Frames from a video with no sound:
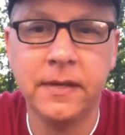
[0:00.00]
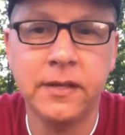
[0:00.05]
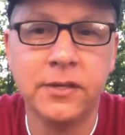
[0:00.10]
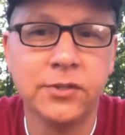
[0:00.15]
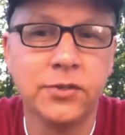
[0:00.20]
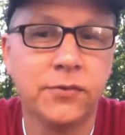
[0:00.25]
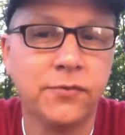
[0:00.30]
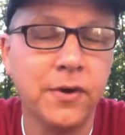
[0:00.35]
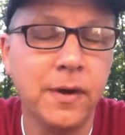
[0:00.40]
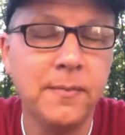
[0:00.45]

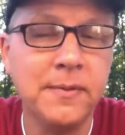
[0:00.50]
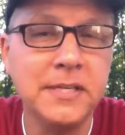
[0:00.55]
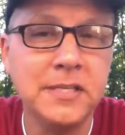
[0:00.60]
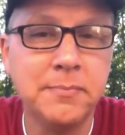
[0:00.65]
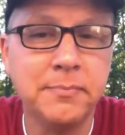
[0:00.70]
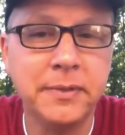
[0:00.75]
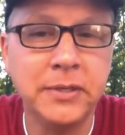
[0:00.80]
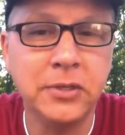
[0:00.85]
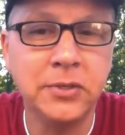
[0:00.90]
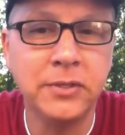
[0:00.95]
So from his
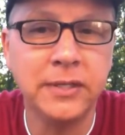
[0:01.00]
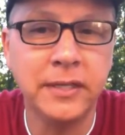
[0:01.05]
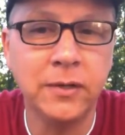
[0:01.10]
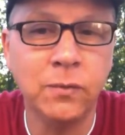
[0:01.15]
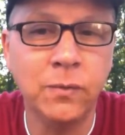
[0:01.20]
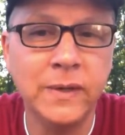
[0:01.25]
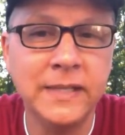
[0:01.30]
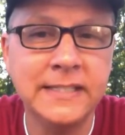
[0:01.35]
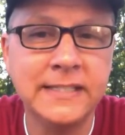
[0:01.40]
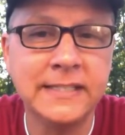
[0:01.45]

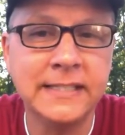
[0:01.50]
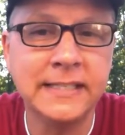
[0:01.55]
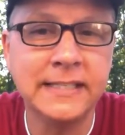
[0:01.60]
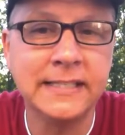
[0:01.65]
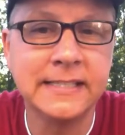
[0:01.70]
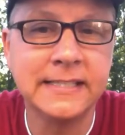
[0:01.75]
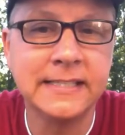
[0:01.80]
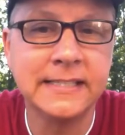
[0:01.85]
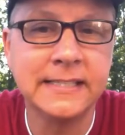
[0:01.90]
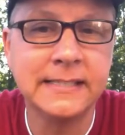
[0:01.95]
building,
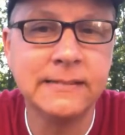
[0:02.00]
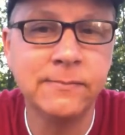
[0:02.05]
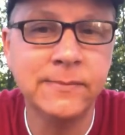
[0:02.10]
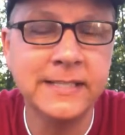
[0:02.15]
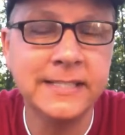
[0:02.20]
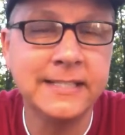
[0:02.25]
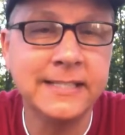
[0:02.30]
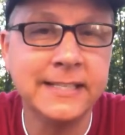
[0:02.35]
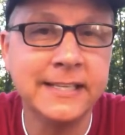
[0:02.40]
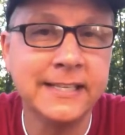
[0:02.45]
Winston,
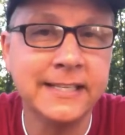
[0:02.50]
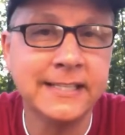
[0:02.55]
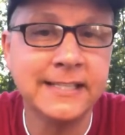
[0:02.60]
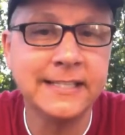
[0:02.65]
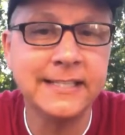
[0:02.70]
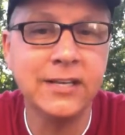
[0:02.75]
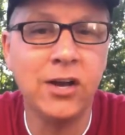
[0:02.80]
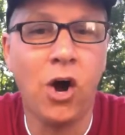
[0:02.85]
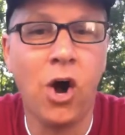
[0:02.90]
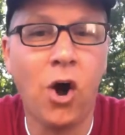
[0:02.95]
Winston can
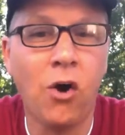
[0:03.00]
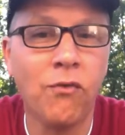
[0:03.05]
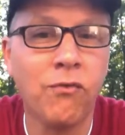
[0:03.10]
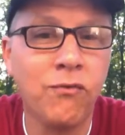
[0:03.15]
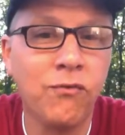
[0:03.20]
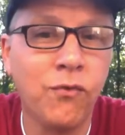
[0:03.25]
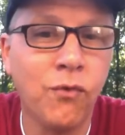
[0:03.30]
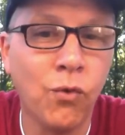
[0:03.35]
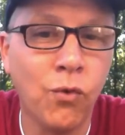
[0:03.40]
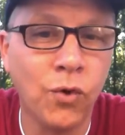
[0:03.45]
see all
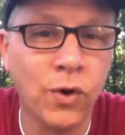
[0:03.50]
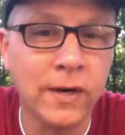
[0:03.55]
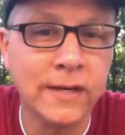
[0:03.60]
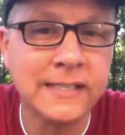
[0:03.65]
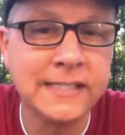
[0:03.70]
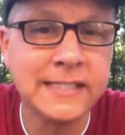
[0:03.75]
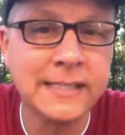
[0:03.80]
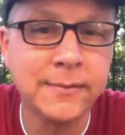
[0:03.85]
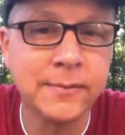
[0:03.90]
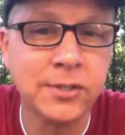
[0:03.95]
four
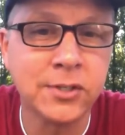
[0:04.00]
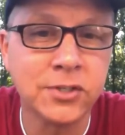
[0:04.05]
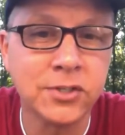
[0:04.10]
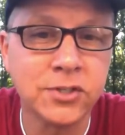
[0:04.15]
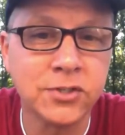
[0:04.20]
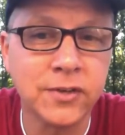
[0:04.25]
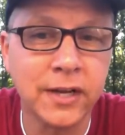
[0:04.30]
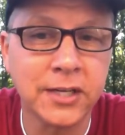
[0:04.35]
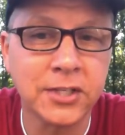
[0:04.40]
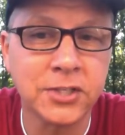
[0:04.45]
similar
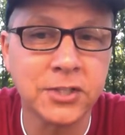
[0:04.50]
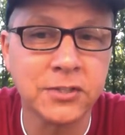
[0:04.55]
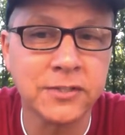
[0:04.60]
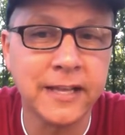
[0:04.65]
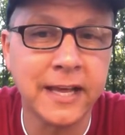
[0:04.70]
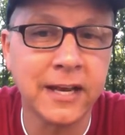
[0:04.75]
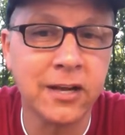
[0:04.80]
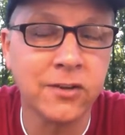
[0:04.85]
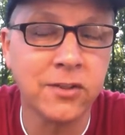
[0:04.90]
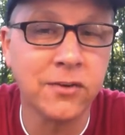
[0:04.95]
structures
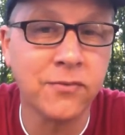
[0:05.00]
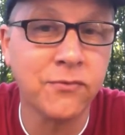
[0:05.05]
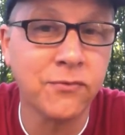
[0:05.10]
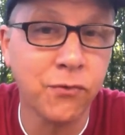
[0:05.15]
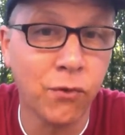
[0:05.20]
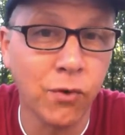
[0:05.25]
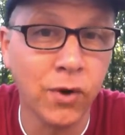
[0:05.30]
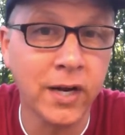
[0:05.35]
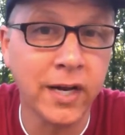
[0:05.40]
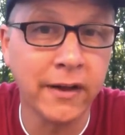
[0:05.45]
that are the
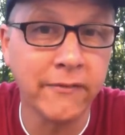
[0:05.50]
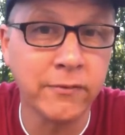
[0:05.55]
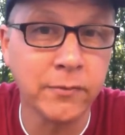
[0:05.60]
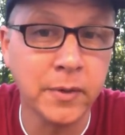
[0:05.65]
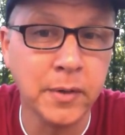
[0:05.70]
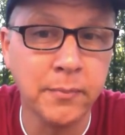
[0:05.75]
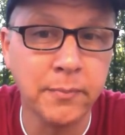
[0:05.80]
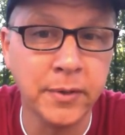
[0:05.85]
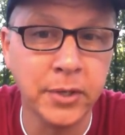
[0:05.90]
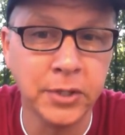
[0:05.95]
four
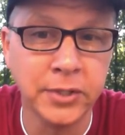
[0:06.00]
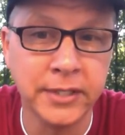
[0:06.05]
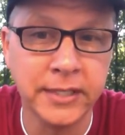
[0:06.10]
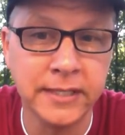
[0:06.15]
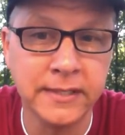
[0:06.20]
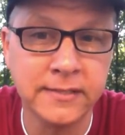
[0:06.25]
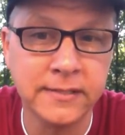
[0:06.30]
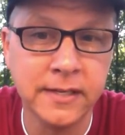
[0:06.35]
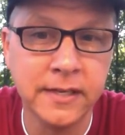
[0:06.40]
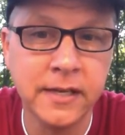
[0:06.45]
government
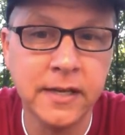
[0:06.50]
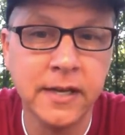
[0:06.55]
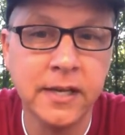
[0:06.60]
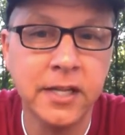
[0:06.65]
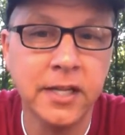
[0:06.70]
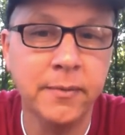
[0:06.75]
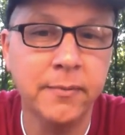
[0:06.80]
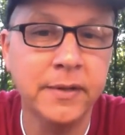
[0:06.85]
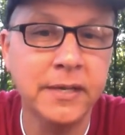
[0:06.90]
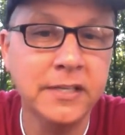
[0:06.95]
buildings.
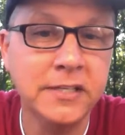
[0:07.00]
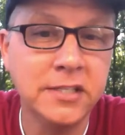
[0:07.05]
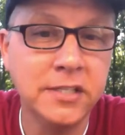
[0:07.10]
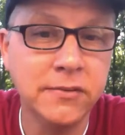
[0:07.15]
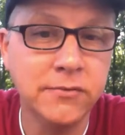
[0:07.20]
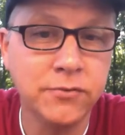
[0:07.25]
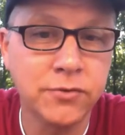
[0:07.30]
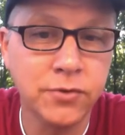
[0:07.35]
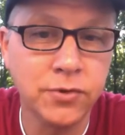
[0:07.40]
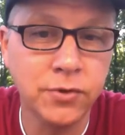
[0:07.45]
The
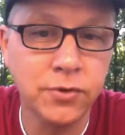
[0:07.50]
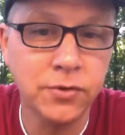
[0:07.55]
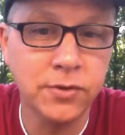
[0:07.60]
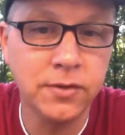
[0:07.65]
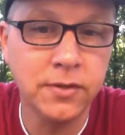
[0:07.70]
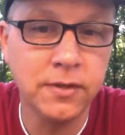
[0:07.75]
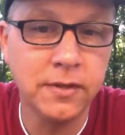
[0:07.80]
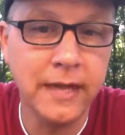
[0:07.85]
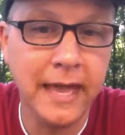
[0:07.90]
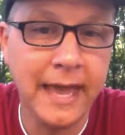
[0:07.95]
Ministry of Truth
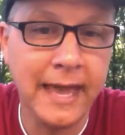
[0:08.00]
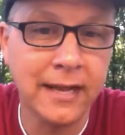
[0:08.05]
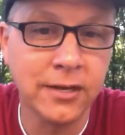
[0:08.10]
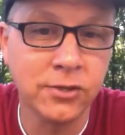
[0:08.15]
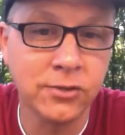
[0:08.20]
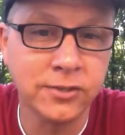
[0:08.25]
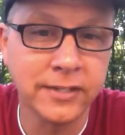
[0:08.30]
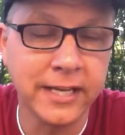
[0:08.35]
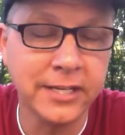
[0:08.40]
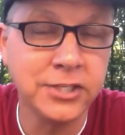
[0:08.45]

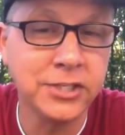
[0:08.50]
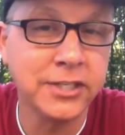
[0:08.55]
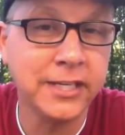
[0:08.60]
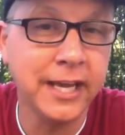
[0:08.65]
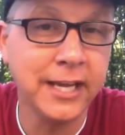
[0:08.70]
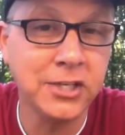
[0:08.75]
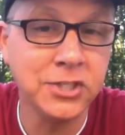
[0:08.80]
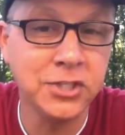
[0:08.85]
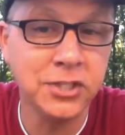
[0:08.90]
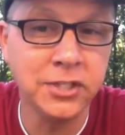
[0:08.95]
handles
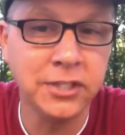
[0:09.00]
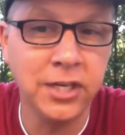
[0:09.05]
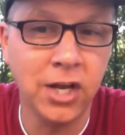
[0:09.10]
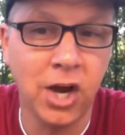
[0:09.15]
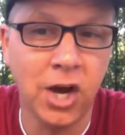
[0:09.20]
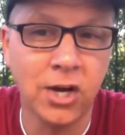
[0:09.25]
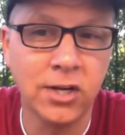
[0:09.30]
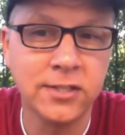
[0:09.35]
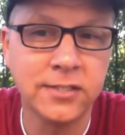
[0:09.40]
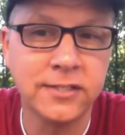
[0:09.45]
education, the
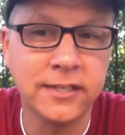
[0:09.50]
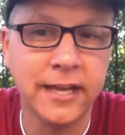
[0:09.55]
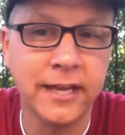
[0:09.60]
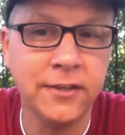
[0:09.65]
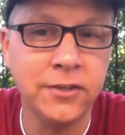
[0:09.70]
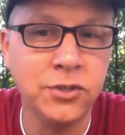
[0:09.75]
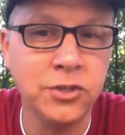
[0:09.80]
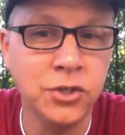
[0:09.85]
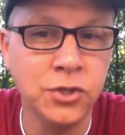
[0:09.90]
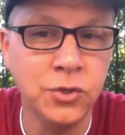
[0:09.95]
arts,
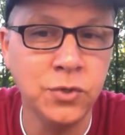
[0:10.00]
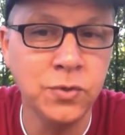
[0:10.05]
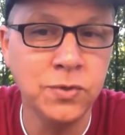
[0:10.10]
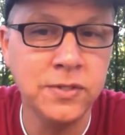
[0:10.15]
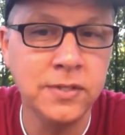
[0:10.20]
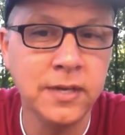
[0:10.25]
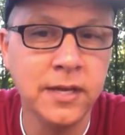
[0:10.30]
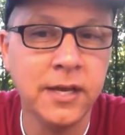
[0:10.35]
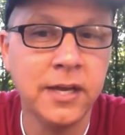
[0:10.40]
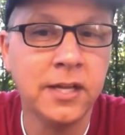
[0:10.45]
and
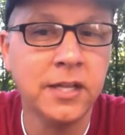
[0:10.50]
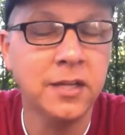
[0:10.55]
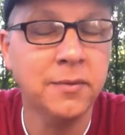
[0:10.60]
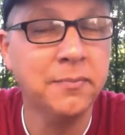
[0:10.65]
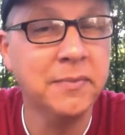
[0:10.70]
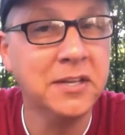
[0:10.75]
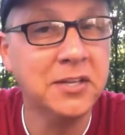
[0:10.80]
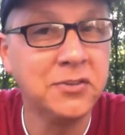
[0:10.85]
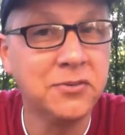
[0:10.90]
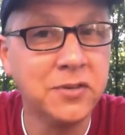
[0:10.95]
news. The
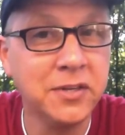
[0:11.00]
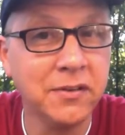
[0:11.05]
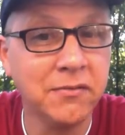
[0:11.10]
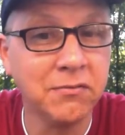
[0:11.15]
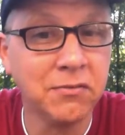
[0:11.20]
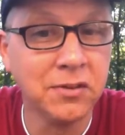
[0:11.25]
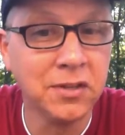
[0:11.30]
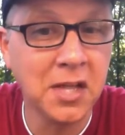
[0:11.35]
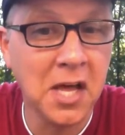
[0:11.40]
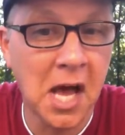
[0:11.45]
Ministry
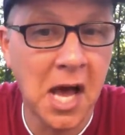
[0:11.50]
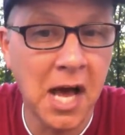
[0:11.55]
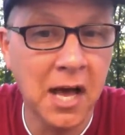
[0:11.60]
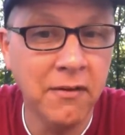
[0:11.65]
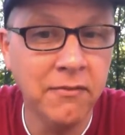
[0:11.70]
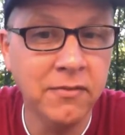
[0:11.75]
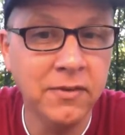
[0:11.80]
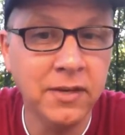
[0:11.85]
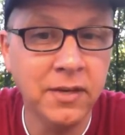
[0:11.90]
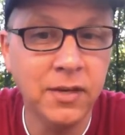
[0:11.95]
of
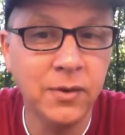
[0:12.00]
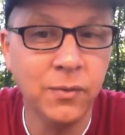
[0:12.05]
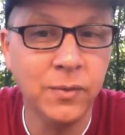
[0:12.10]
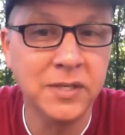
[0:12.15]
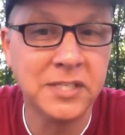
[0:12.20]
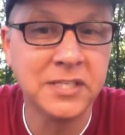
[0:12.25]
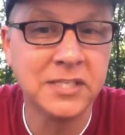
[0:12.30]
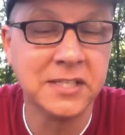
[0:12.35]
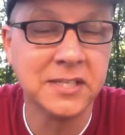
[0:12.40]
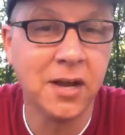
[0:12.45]
Love,
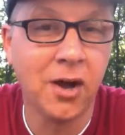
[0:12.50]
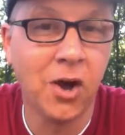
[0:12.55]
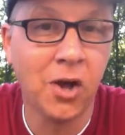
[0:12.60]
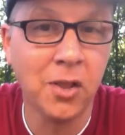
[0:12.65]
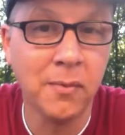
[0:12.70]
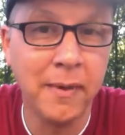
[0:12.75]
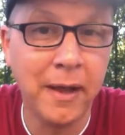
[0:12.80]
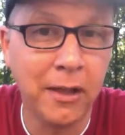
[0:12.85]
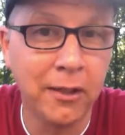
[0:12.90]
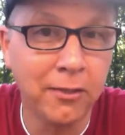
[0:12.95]
which is
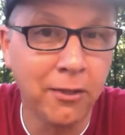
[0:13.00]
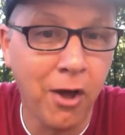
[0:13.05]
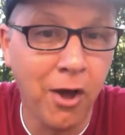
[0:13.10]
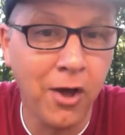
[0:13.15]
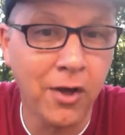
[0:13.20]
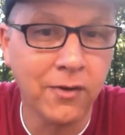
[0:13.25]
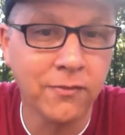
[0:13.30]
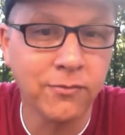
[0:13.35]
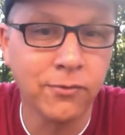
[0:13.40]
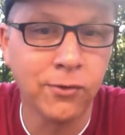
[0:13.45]
all about
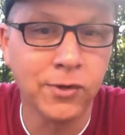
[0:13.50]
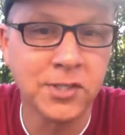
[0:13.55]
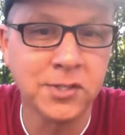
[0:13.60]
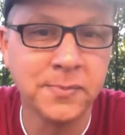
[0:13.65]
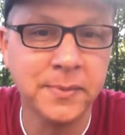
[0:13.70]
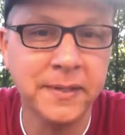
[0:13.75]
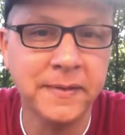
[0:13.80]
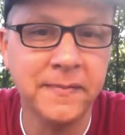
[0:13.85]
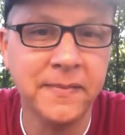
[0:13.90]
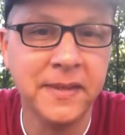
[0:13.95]
law
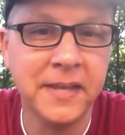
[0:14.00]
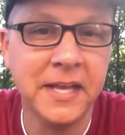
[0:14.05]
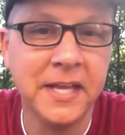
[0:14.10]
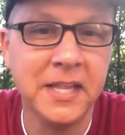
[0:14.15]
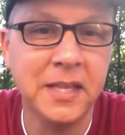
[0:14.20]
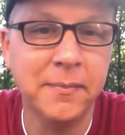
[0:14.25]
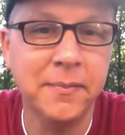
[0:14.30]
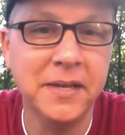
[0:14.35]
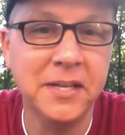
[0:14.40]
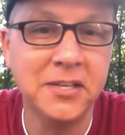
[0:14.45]
enforcement.
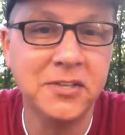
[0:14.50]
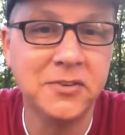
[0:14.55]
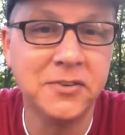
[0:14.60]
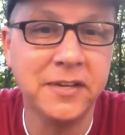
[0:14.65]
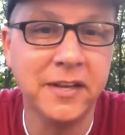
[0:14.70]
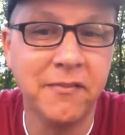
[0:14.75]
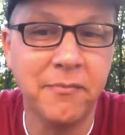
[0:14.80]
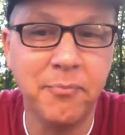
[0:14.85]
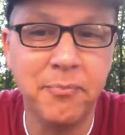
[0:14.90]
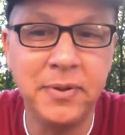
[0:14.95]
The
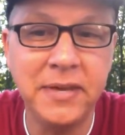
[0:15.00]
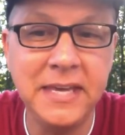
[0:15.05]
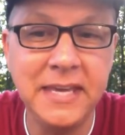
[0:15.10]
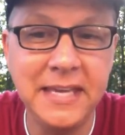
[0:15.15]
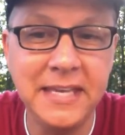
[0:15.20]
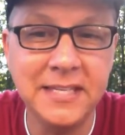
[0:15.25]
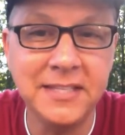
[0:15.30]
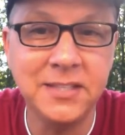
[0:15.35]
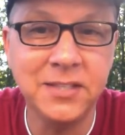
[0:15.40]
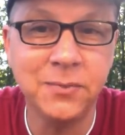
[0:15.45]
Ministry of
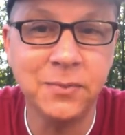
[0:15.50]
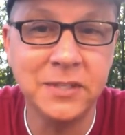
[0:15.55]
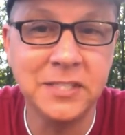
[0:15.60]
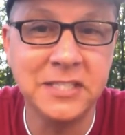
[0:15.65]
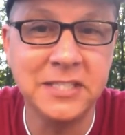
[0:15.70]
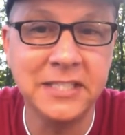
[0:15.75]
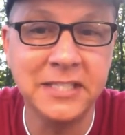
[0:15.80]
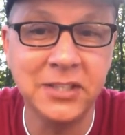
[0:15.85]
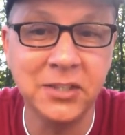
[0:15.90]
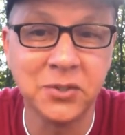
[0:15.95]
Peace,
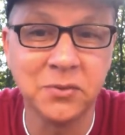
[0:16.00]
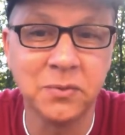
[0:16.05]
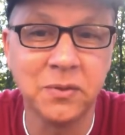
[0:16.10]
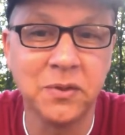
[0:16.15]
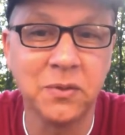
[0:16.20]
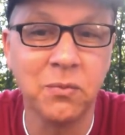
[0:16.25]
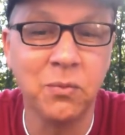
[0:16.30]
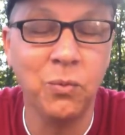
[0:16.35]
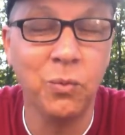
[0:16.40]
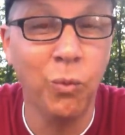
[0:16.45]
which deals
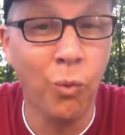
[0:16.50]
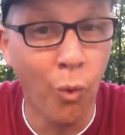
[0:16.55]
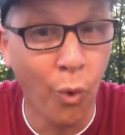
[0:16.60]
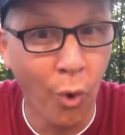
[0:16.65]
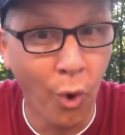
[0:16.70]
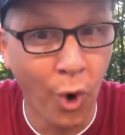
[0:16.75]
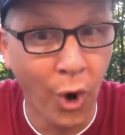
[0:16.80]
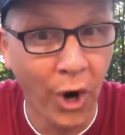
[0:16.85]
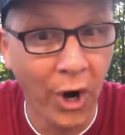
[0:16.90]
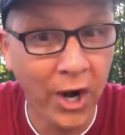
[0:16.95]
with
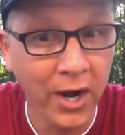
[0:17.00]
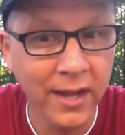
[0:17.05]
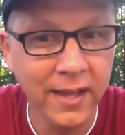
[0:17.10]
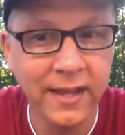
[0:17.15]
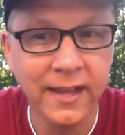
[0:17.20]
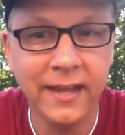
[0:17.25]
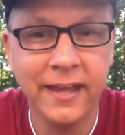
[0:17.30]
war.